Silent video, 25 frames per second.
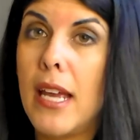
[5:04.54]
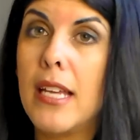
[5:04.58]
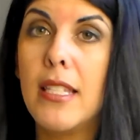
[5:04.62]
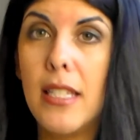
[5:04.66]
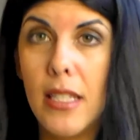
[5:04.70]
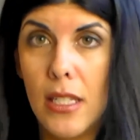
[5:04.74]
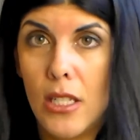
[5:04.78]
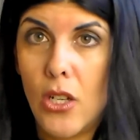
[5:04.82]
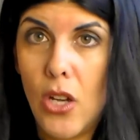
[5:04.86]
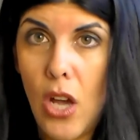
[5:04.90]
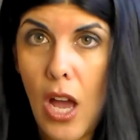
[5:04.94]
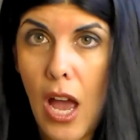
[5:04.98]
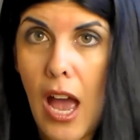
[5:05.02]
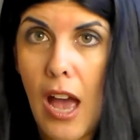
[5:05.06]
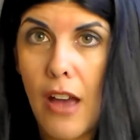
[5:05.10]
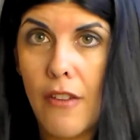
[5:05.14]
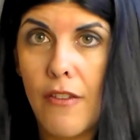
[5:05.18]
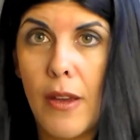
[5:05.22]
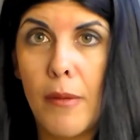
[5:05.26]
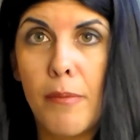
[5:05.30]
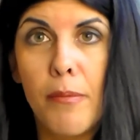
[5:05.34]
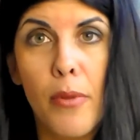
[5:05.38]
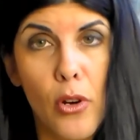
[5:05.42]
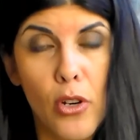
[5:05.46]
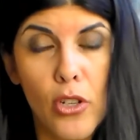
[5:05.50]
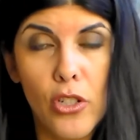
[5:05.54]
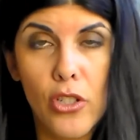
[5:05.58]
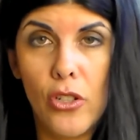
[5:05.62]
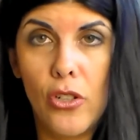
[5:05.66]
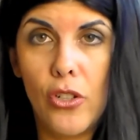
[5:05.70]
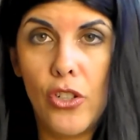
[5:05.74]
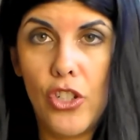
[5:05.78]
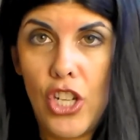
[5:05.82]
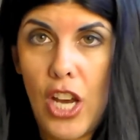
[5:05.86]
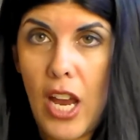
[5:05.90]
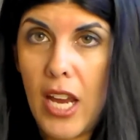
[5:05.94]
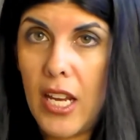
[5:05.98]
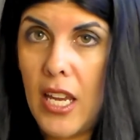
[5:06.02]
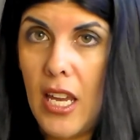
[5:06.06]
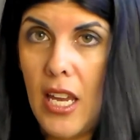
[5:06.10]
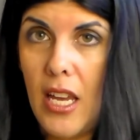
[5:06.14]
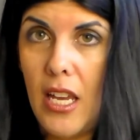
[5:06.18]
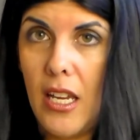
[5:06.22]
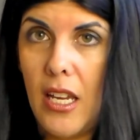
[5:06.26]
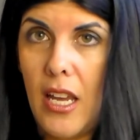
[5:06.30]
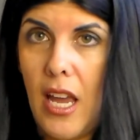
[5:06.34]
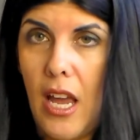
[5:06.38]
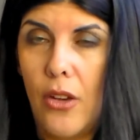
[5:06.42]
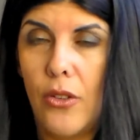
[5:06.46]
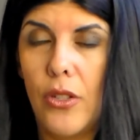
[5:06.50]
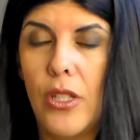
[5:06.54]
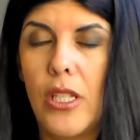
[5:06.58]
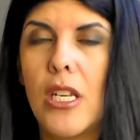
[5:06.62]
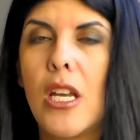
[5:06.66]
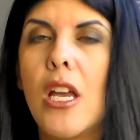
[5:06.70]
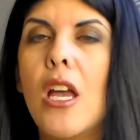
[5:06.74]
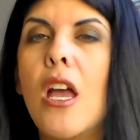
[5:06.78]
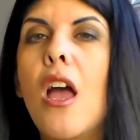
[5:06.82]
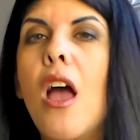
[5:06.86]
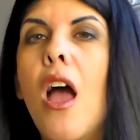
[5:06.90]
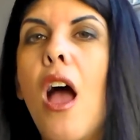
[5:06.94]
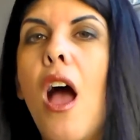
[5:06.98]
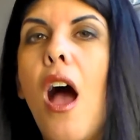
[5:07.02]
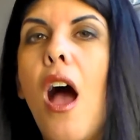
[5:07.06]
but I still have a personal checking account.